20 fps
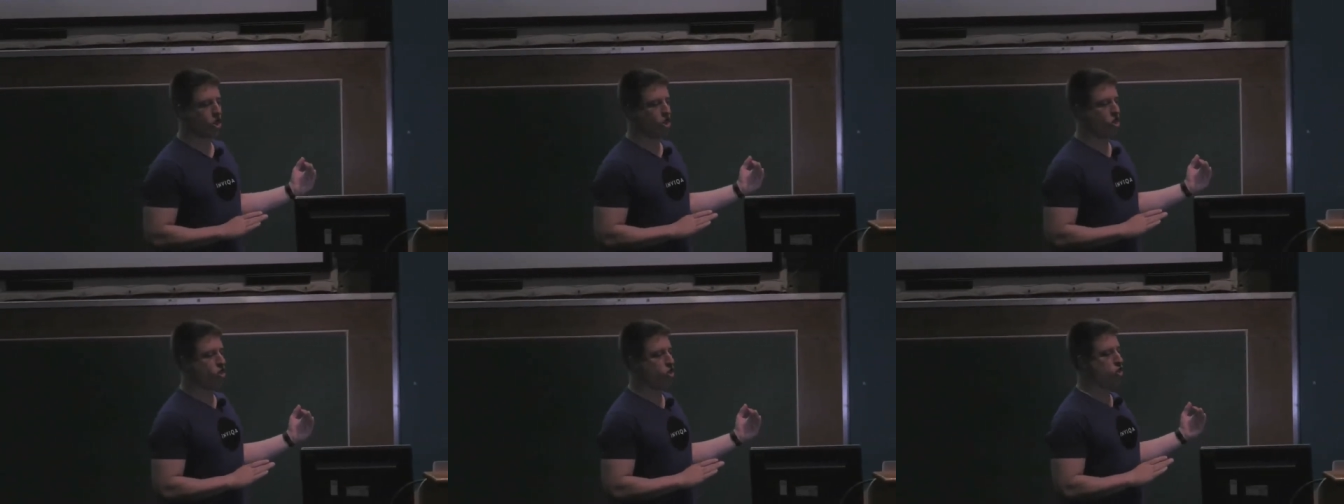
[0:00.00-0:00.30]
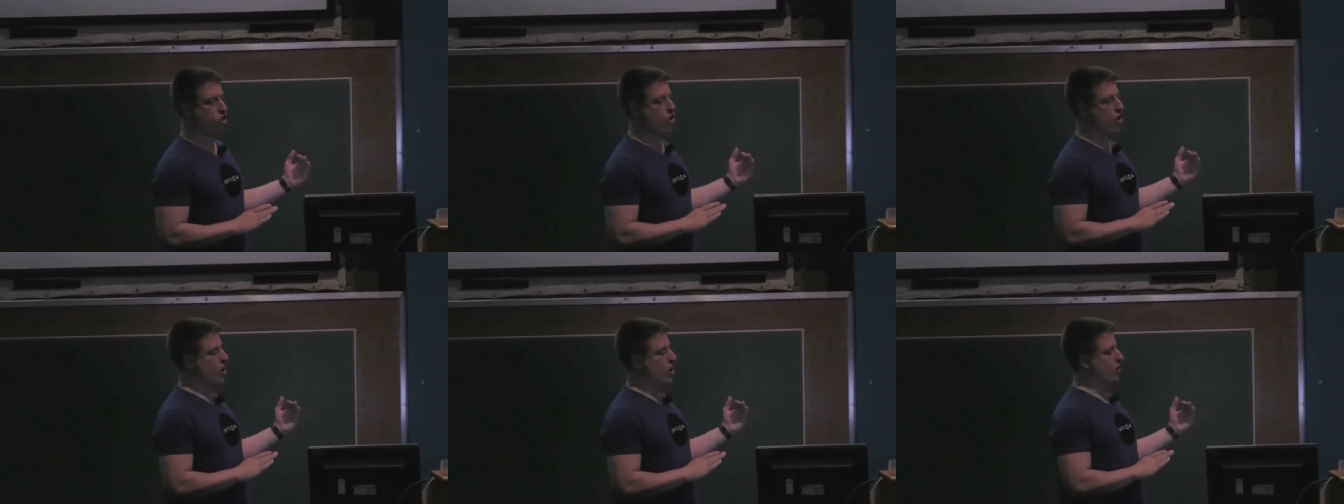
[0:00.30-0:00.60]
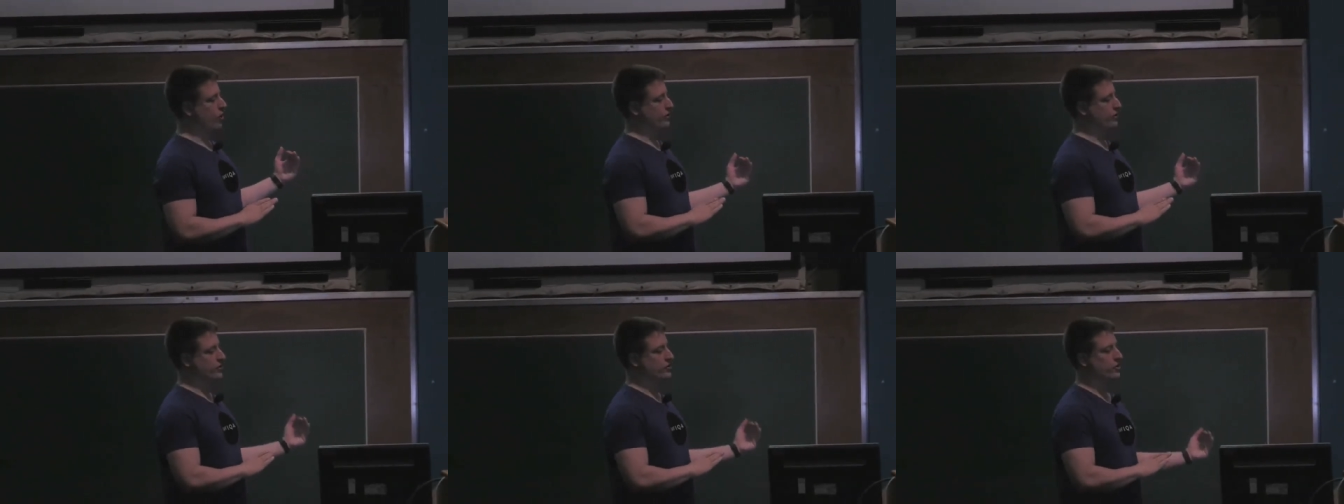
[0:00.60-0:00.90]
the
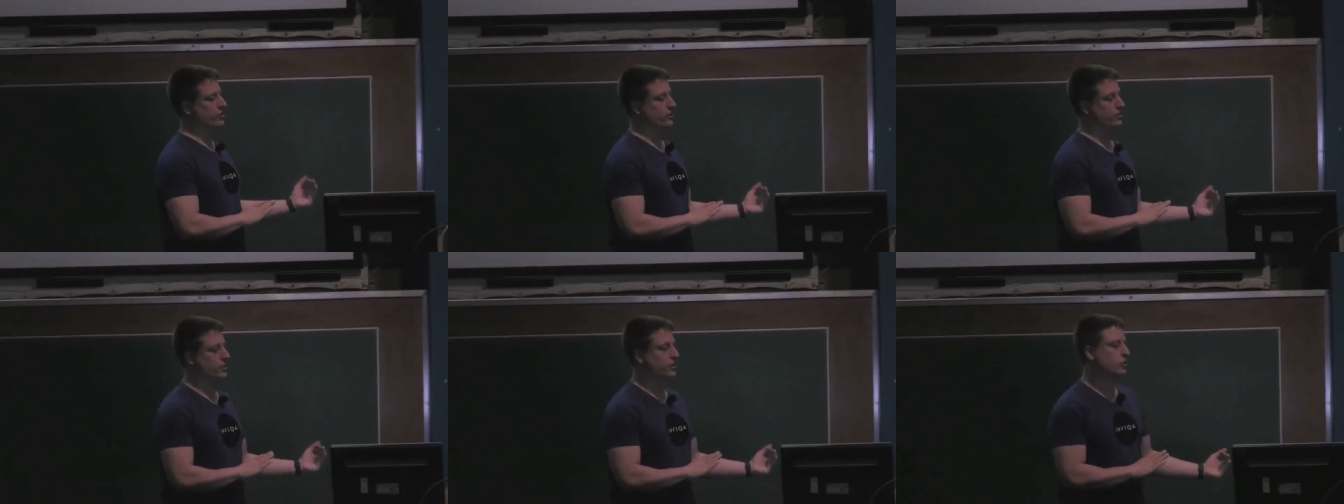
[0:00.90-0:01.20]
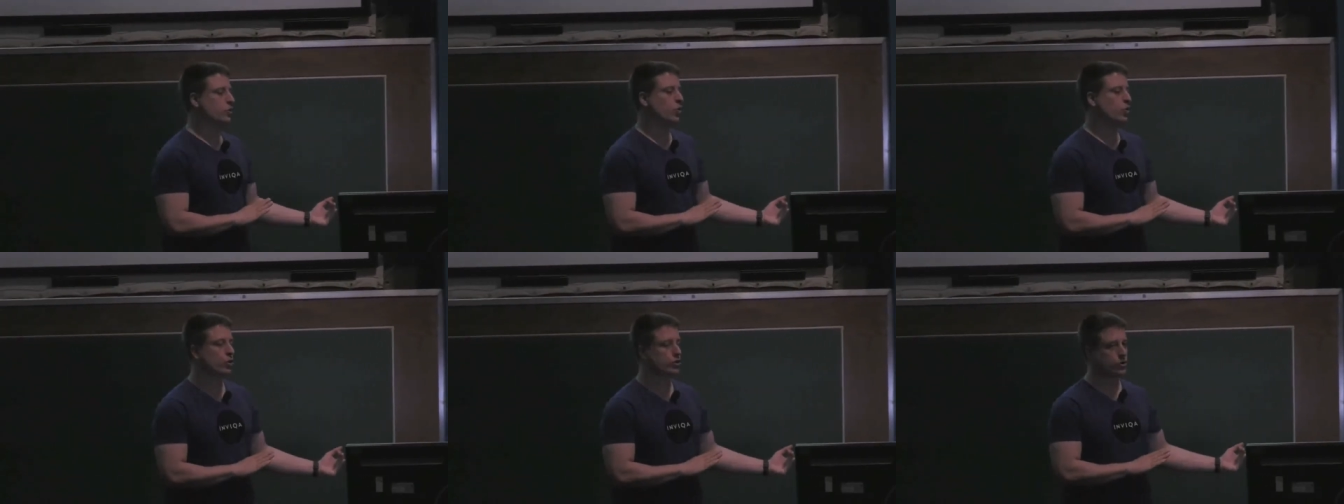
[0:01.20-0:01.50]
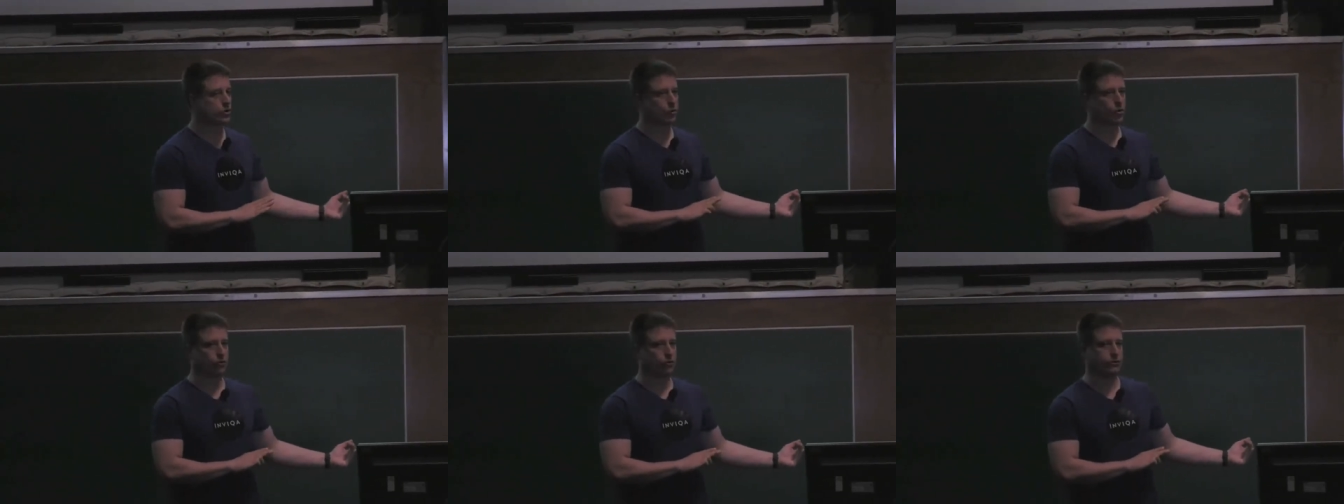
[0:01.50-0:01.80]
last time I
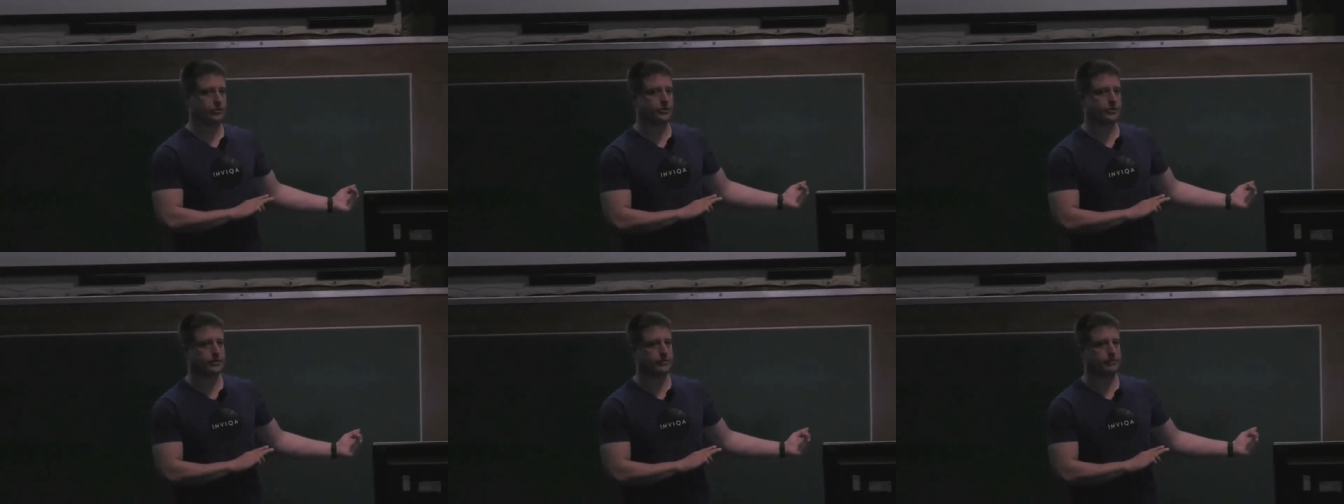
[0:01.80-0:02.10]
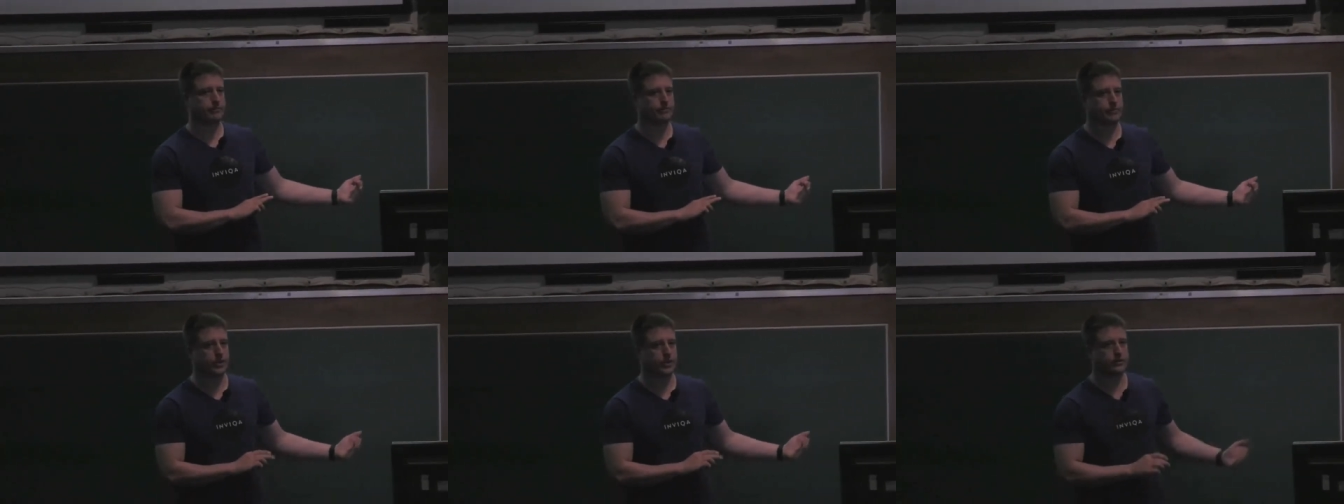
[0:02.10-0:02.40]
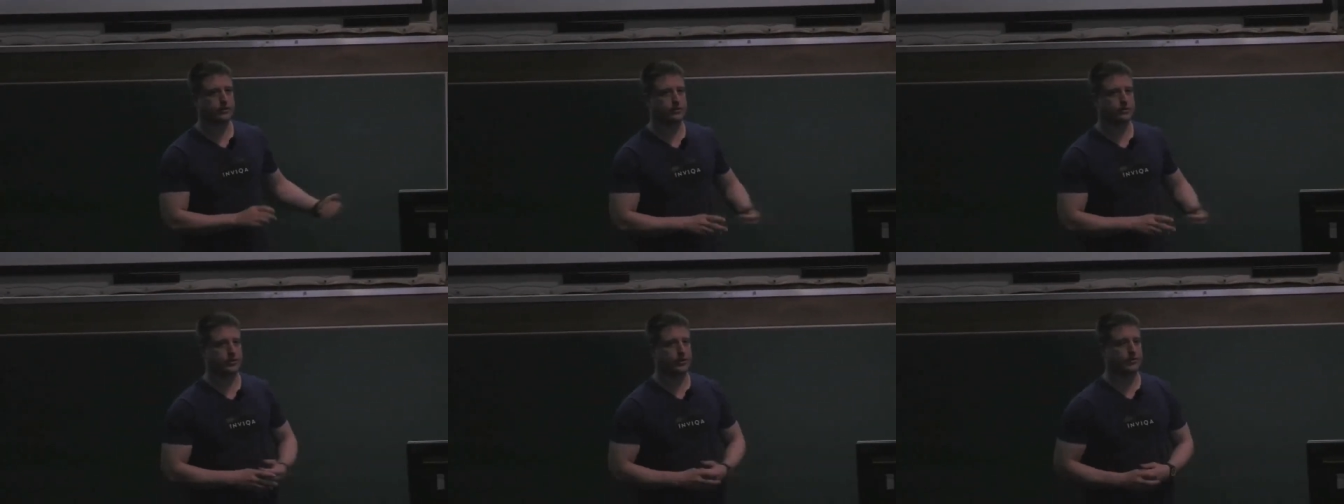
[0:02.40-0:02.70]
talked to origin.
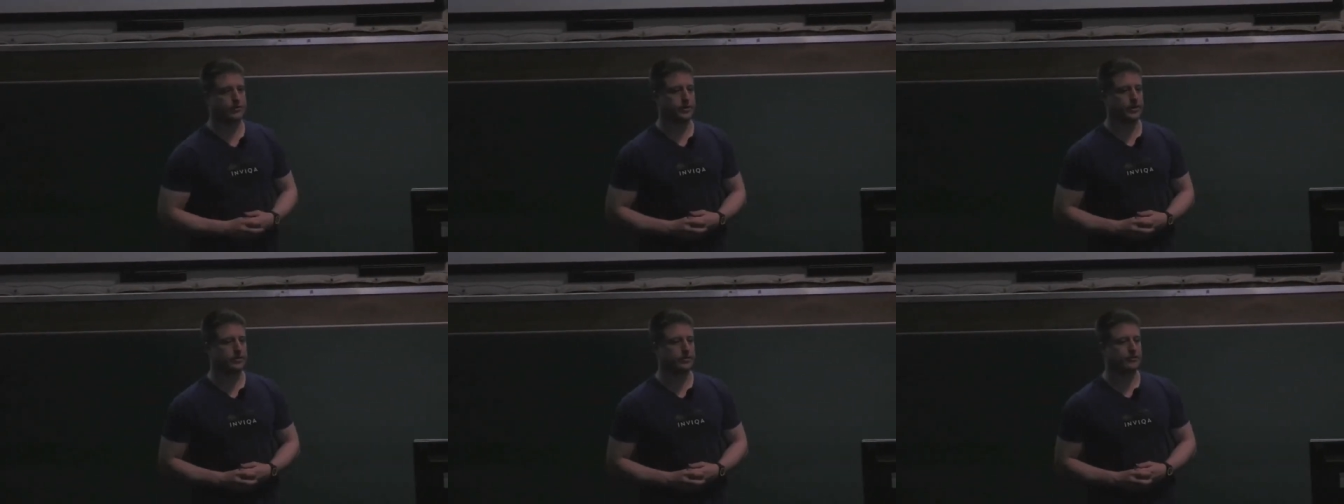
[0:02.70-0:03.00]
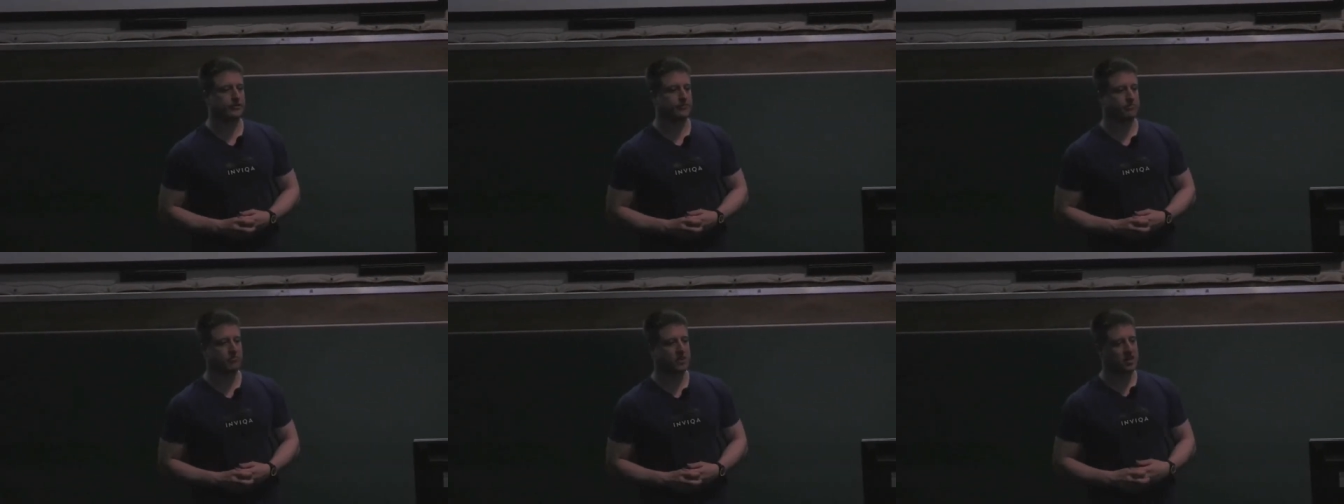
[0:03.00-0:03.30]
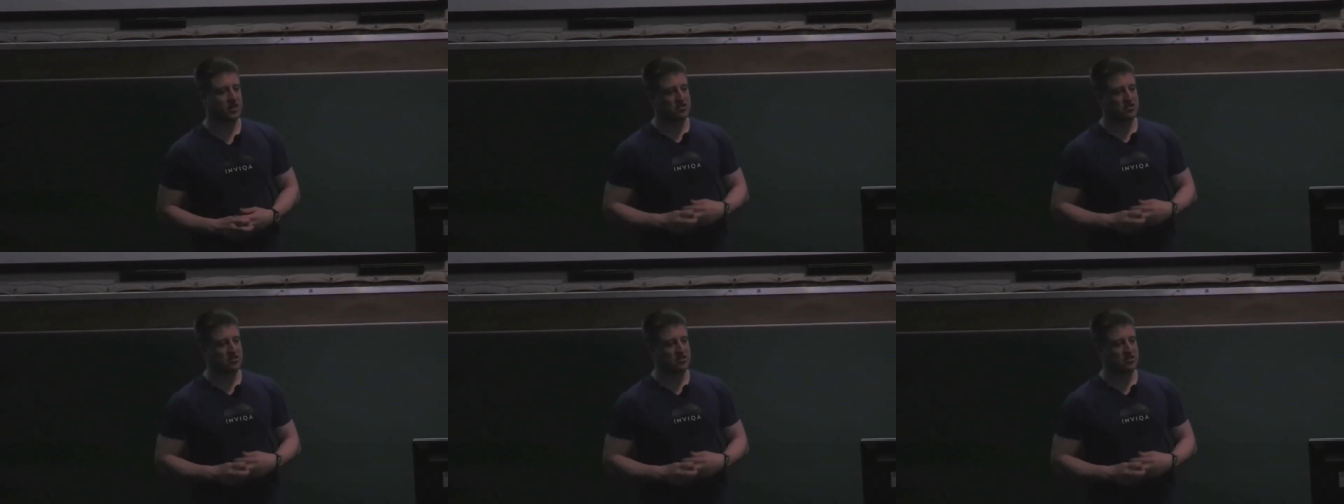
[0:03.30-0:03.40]
That's what that means.